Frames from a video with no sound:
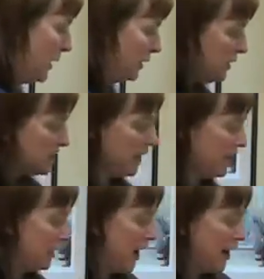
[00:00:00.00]
it looks
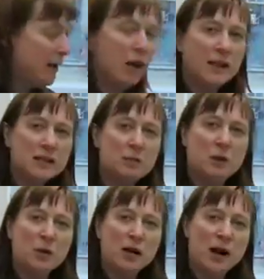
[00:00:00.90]
like a lot, all
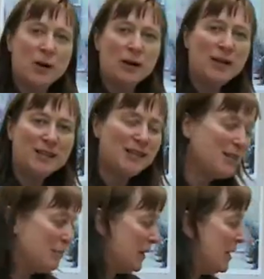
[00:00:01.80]
exploded out like
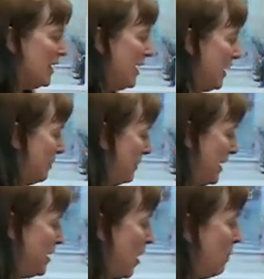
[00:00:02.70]
this, but
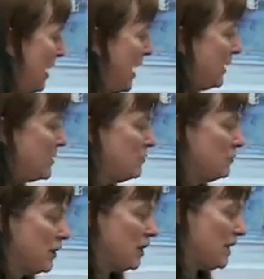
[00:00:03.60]
it all packs
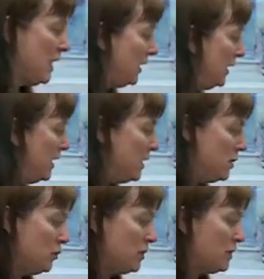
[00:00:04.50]
very neatly
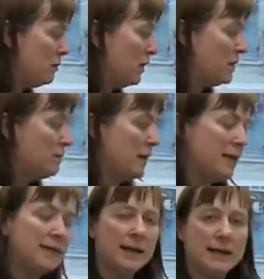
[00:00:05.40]
into a small
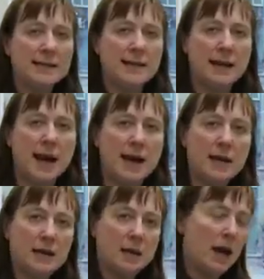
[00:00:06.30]
space. Like I said,
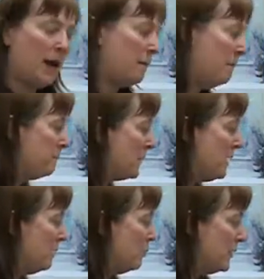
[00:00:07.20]
I
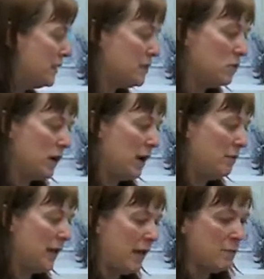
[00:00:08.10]
bring this when
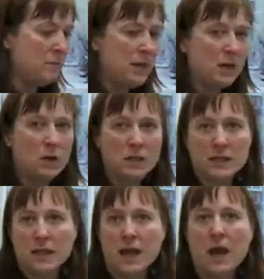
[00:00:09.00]
I'm camping, going
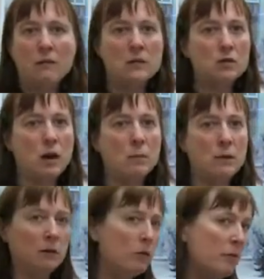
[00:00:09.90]
to the cabin,
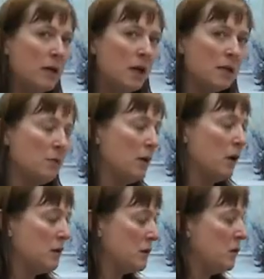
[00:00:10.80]
traveling with my dogs, but
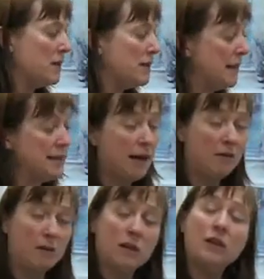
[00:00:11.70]
also it's nice to
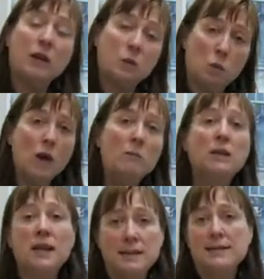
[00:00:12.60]
have everything in one
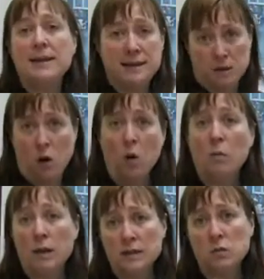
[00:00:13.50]
place at your
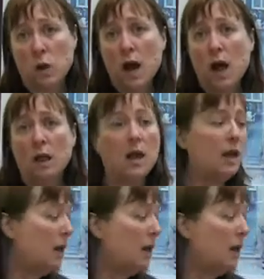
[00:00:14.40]
home as well.